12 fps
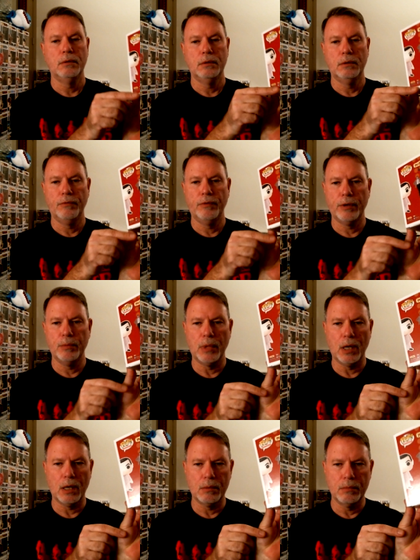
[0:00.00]
the very
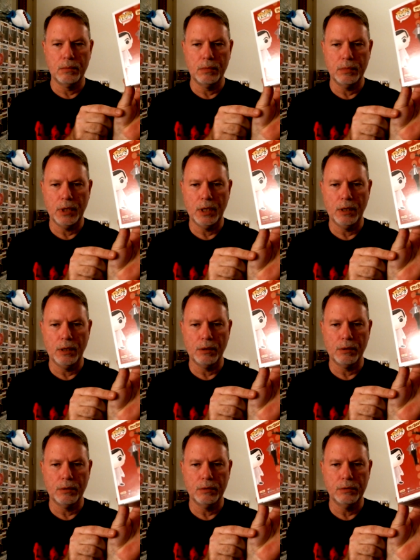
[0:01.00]
bottom
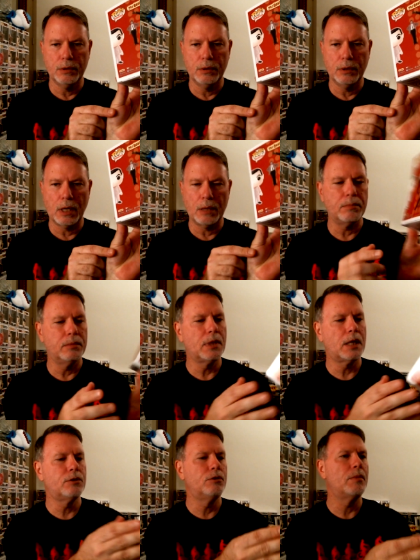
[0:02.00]
here. Not
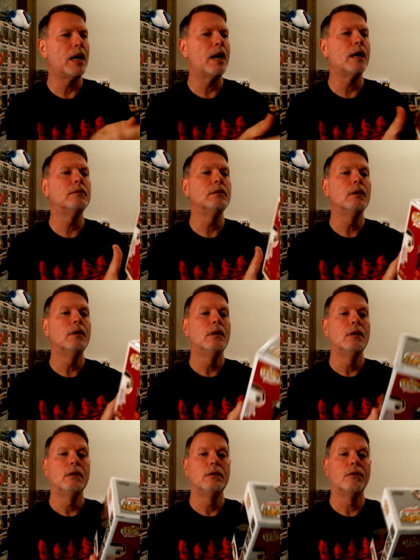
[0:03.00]
not too bad.
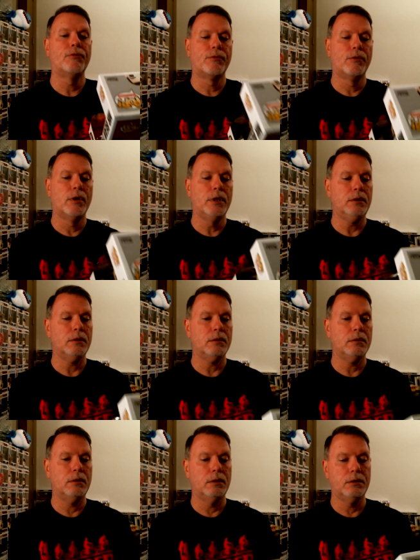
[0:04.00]
The front
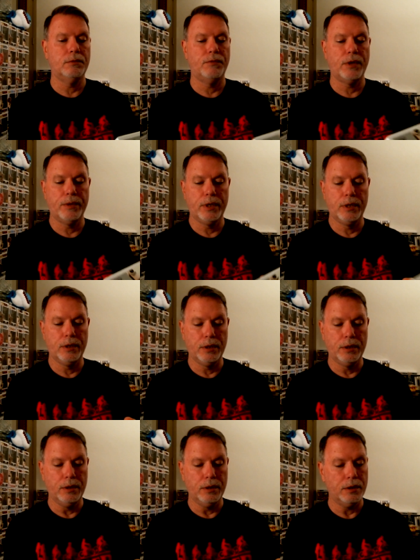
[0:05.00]
is very
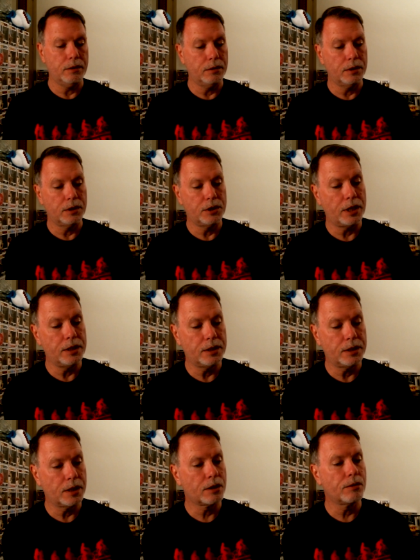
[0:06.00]
good. And the chase
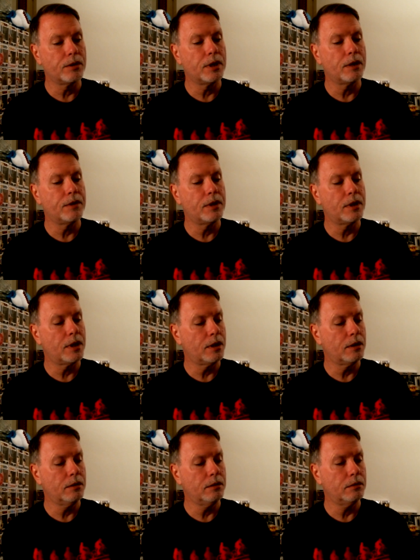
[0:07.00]
sticker and
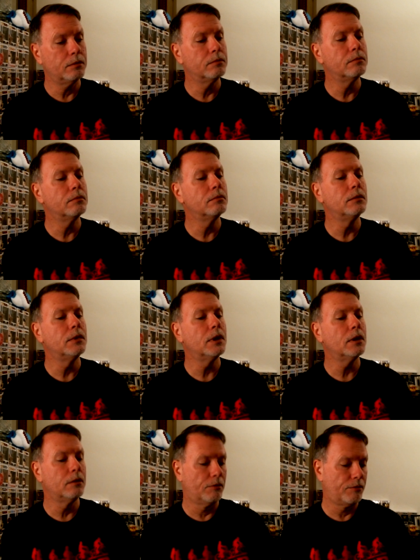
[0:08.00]
everything.
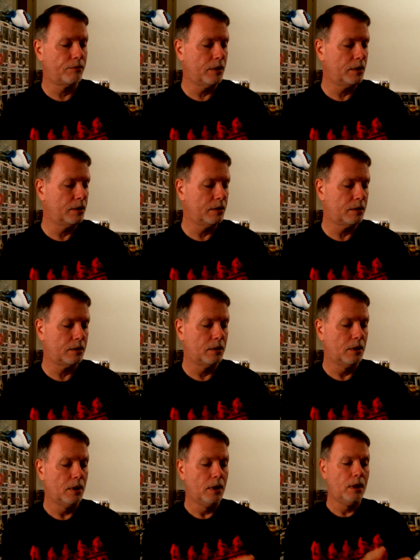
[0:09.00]
Yeah, the front is
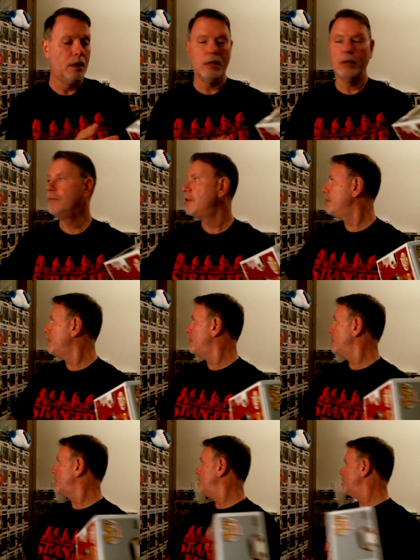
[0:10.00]
in very
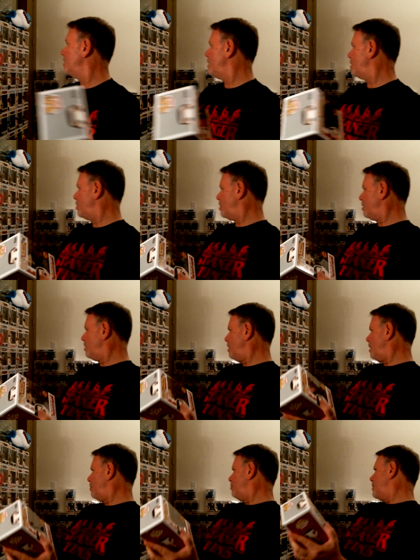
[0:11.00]
good
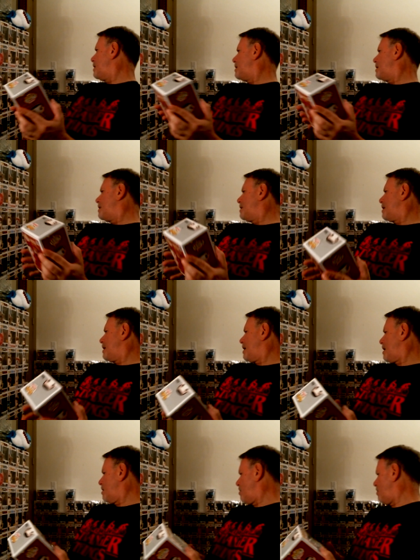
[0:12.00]
condition. Let me see.
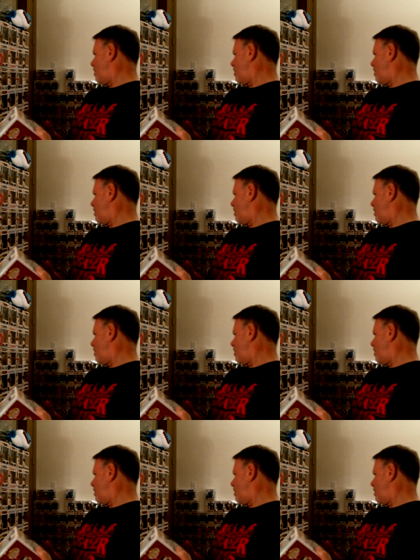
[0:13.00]
I know